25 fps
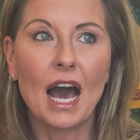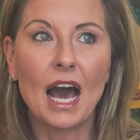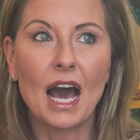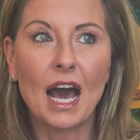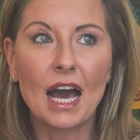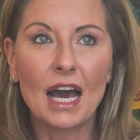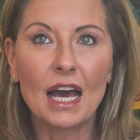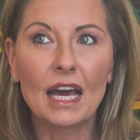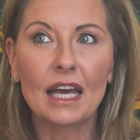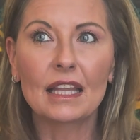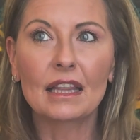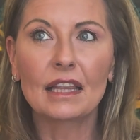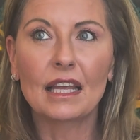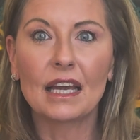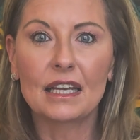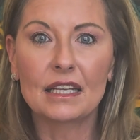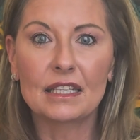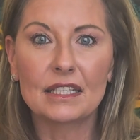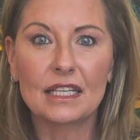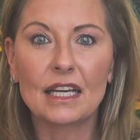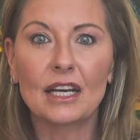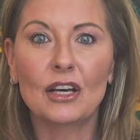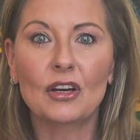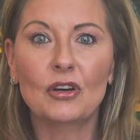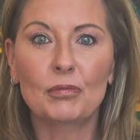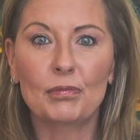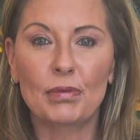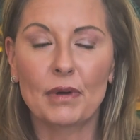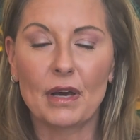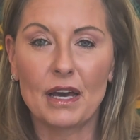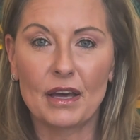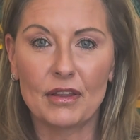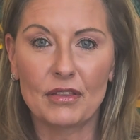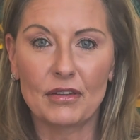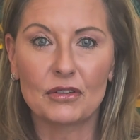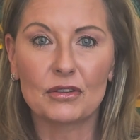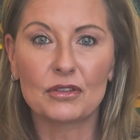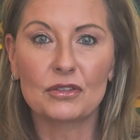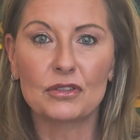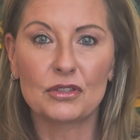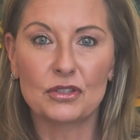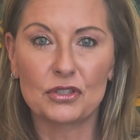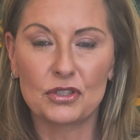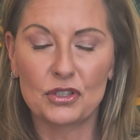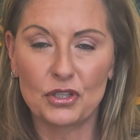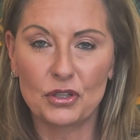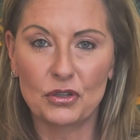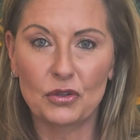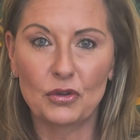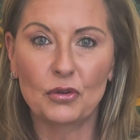I like to help others
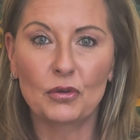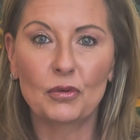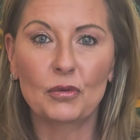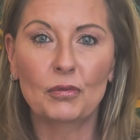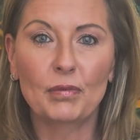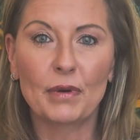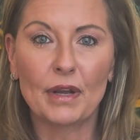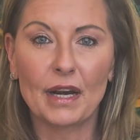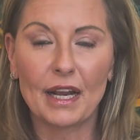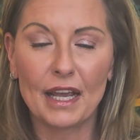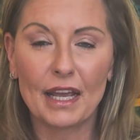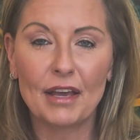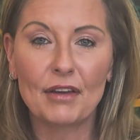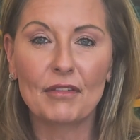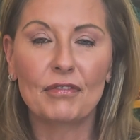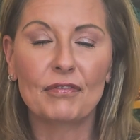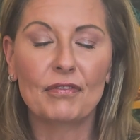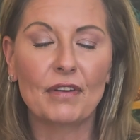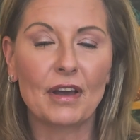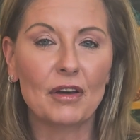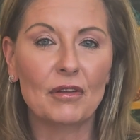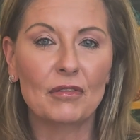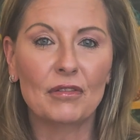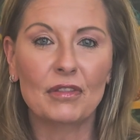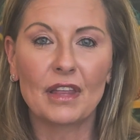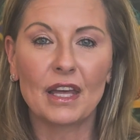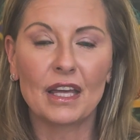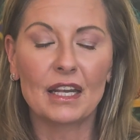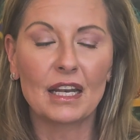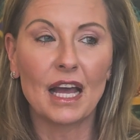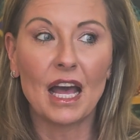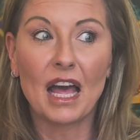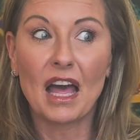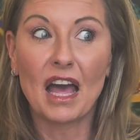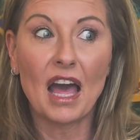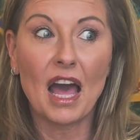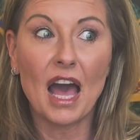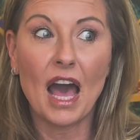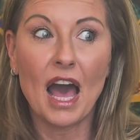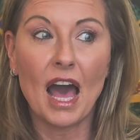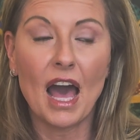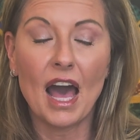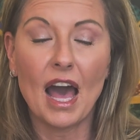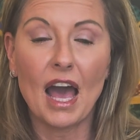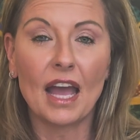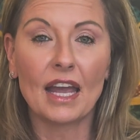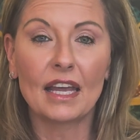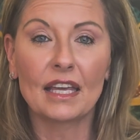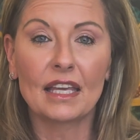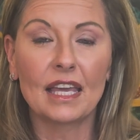too, but I have found that
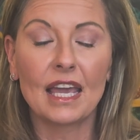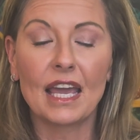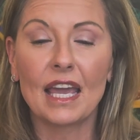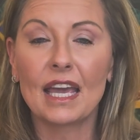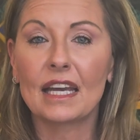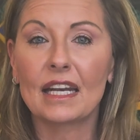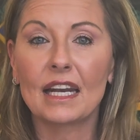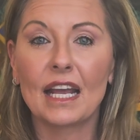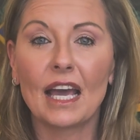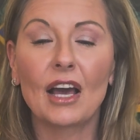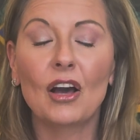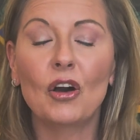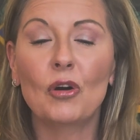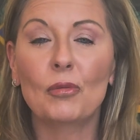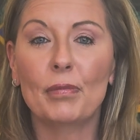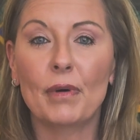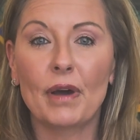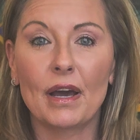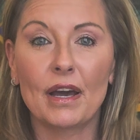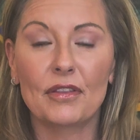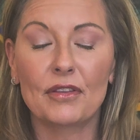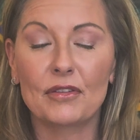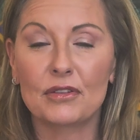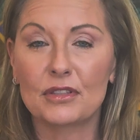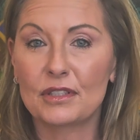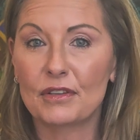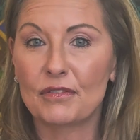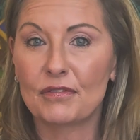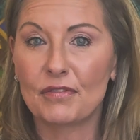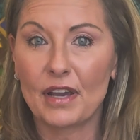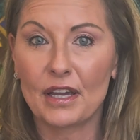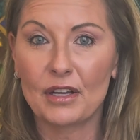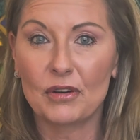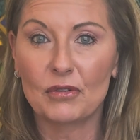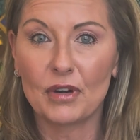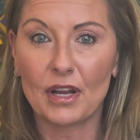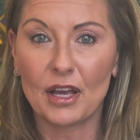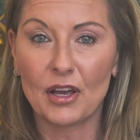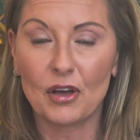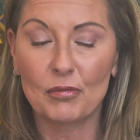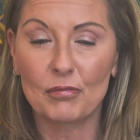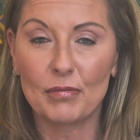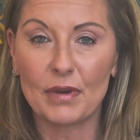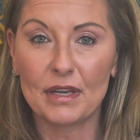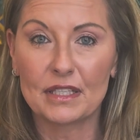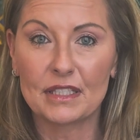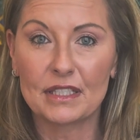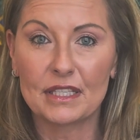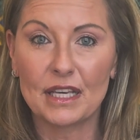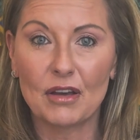I can't help others if I don't help
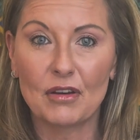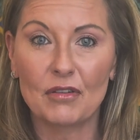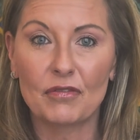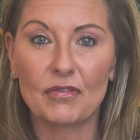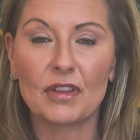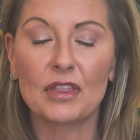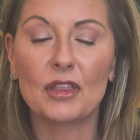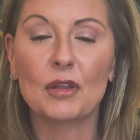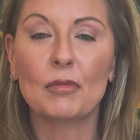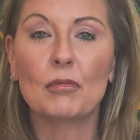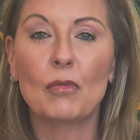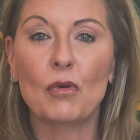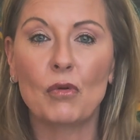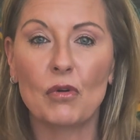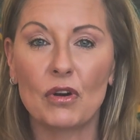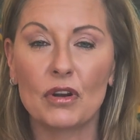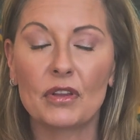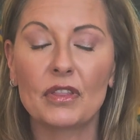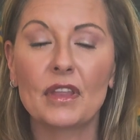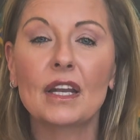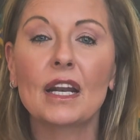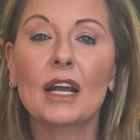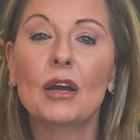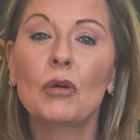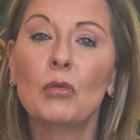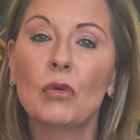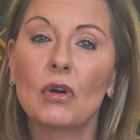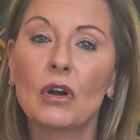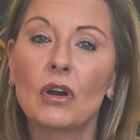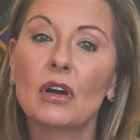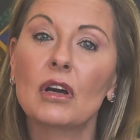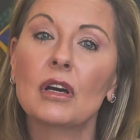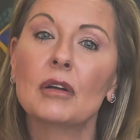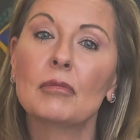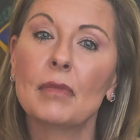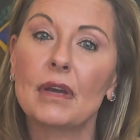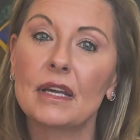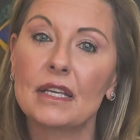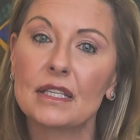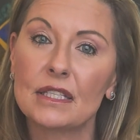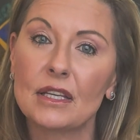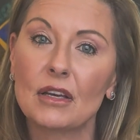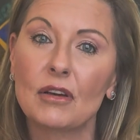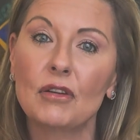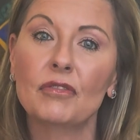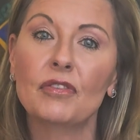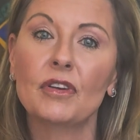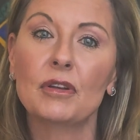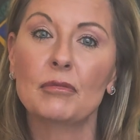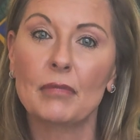myself. And the more that I work on
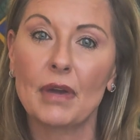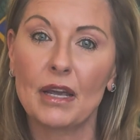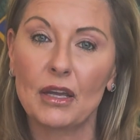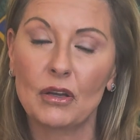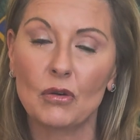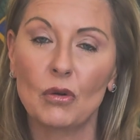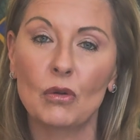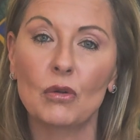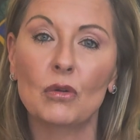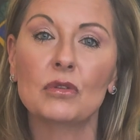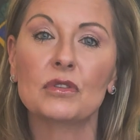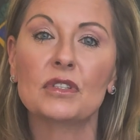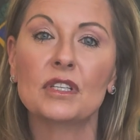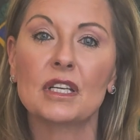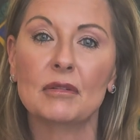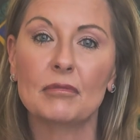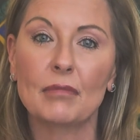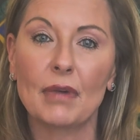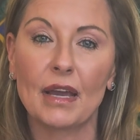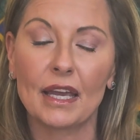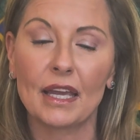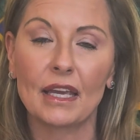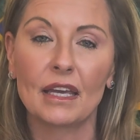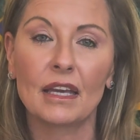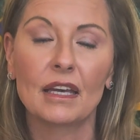myself and my goals and